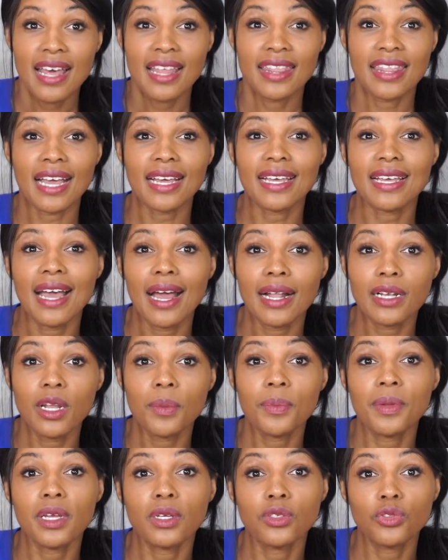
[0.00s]
that
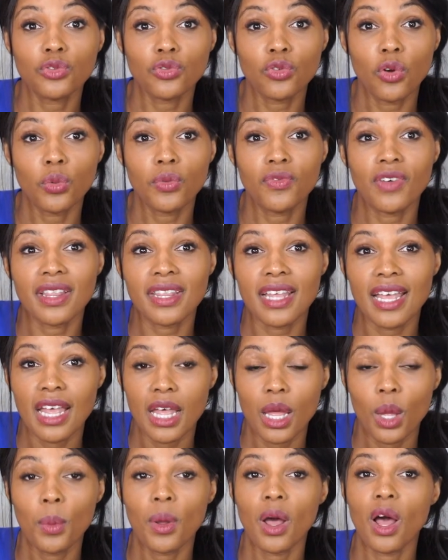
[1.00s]
cannot be controlled without the
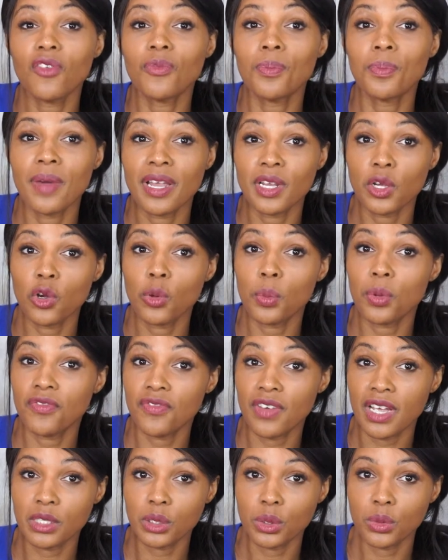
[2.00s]
help of medical
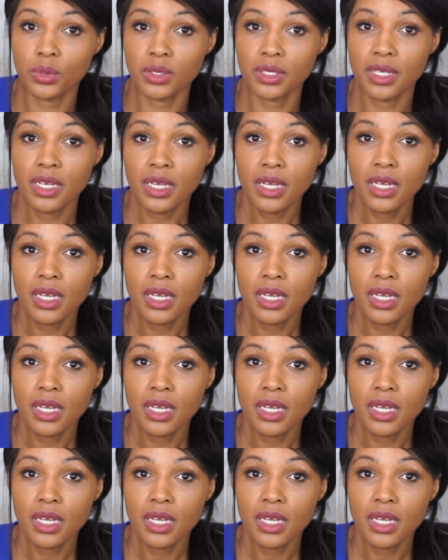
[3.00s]
professionals.